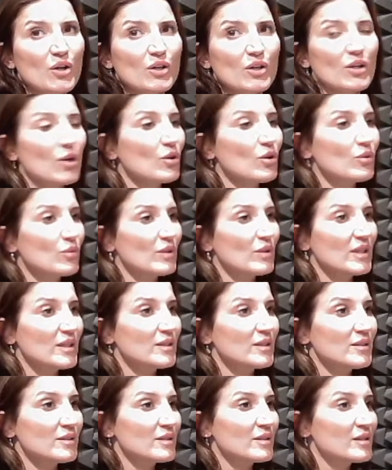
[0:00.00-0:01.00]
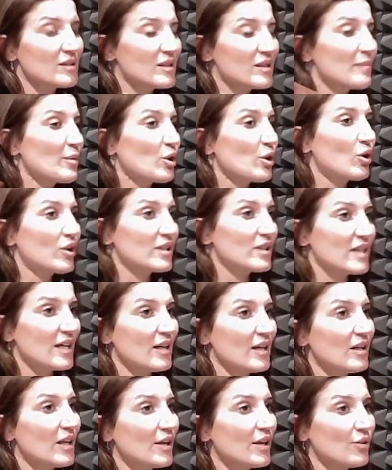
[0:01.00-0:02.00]
go and sip a
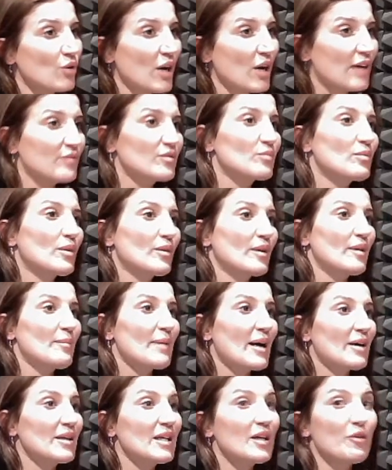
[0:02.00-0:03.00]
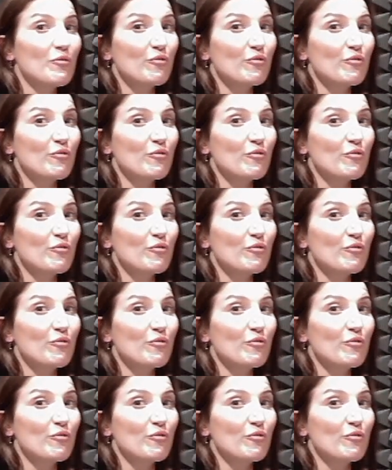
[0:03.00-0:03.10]
cocktail and not have to worry about it?